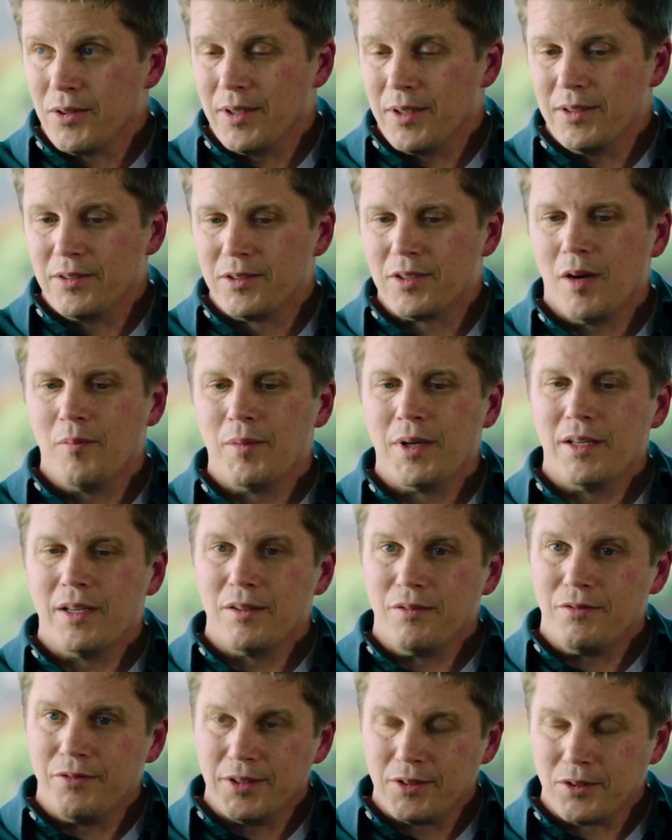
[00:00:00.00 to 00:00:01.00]
is coming
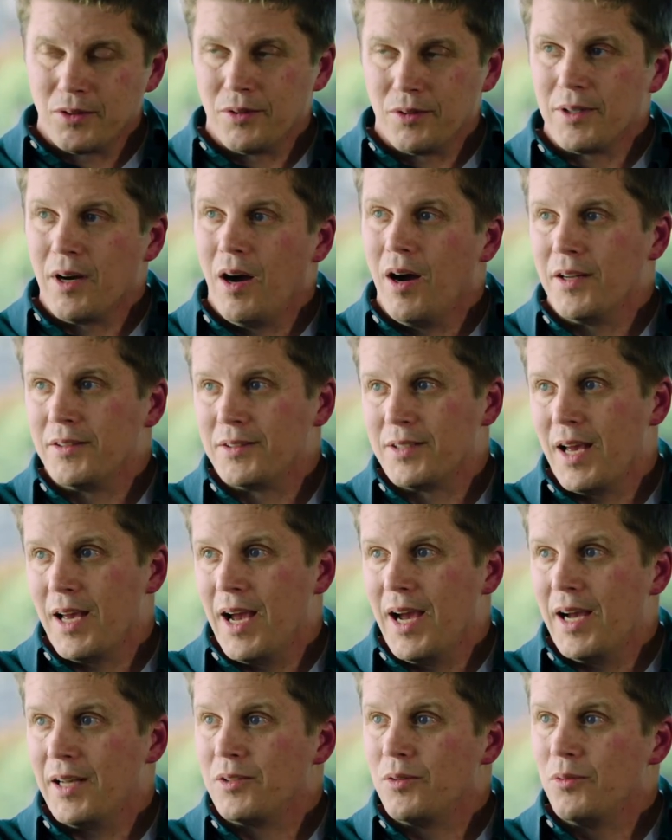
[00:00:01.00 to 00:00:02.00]
into physical
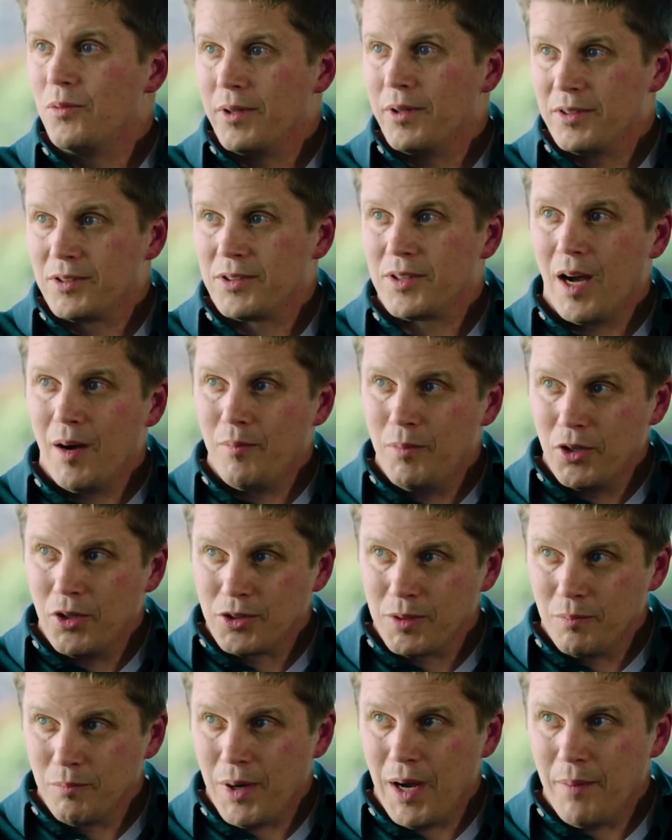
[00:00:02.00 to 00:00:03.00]
contact with the stop
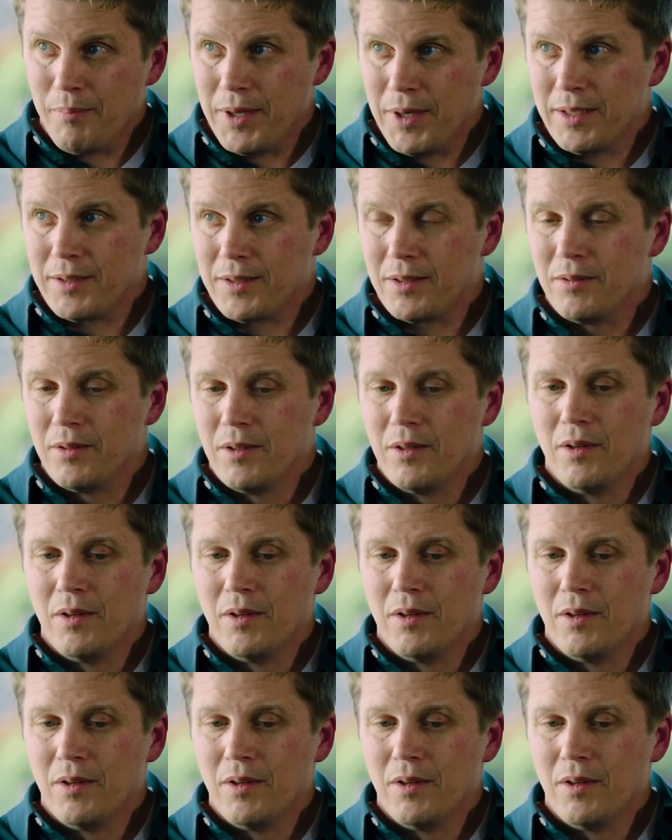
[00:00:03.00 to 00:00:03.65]
motion puppet,